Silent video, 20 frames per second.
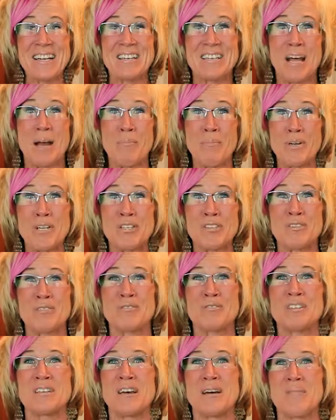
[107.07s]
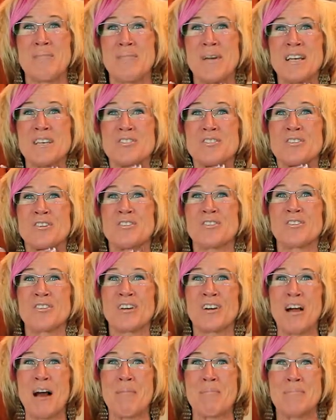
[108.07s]
Number two tip, make sure you
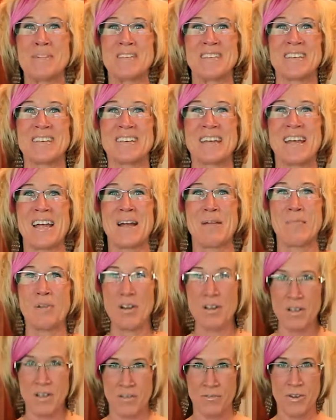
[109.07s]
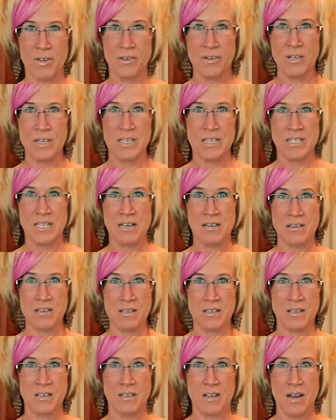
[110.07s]
look up into the camera. If you're looking down
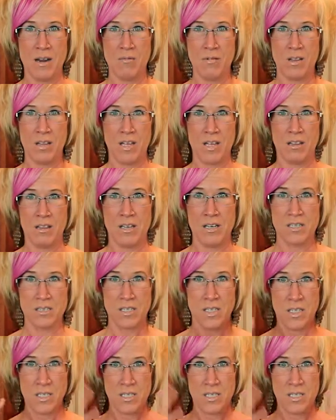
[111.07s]
into the camera like this,